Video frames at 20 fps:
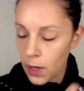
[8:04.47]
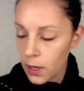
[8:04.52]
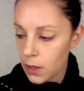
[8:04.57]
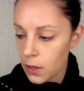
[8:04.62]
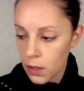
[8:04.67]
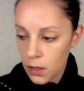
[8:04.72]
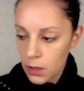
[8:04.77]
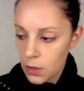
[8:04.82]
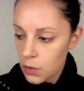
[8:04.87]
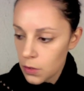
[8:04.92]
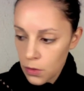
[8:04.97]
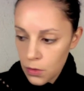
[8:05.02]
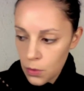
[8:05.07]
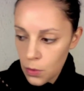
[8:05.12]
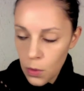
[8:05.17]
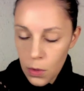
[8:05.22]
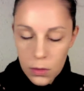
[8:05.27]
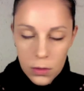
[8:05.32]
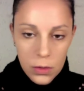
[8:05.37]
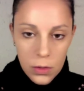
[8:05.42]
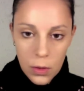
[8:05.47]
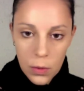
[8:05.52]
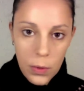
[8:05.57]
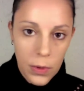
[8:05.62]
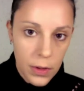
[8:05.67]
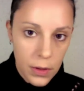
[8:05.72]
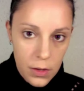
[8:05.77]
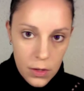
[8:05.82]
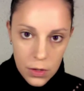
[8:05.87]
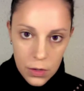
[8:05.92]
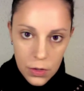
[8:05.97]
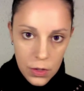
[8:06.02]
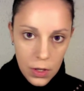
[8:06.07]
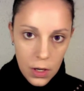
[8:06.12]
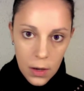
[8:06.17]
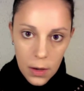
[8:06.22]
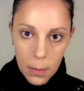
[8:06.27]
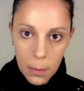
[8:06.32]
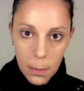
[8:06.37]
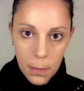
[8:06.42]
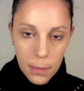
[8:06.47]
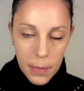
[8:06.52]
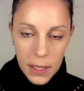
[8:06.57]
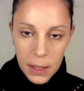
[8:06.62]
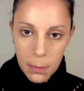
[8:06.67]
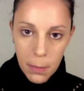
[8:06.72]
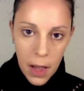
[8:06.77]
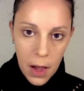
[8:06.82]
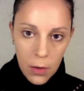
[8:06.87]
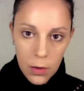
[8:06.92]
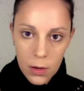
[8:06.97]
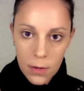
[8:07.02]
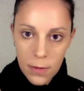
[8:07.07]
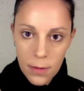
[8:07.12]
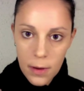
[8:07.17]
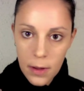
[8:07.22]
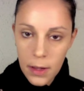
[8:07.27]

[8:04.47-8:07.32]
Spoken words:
You can do also with just a big powder